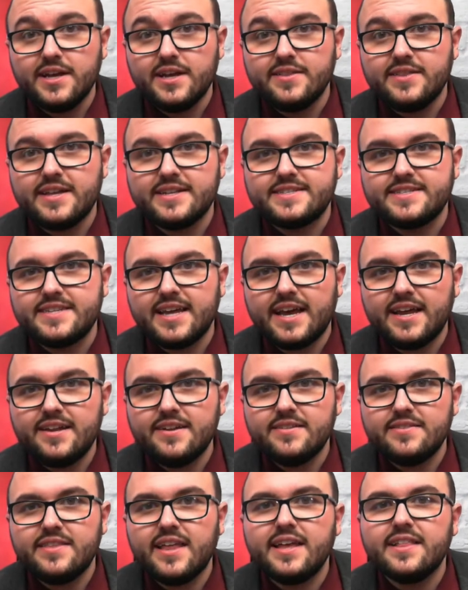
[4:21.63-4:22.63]
that said
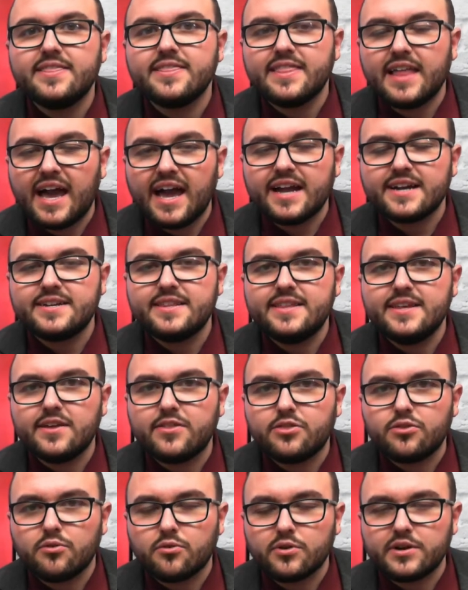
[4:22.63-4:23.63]
they lacked the
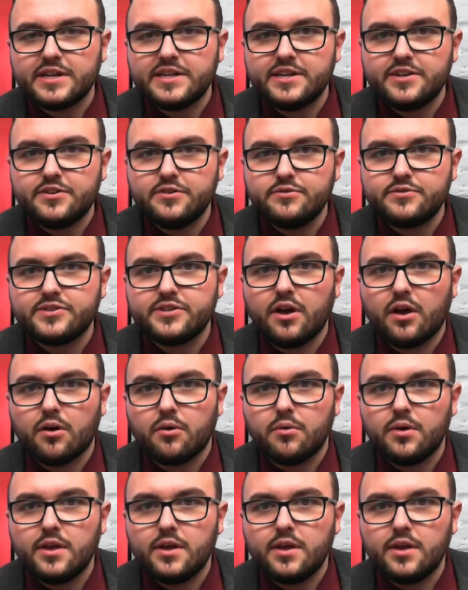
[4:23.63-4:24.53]
authority to do so.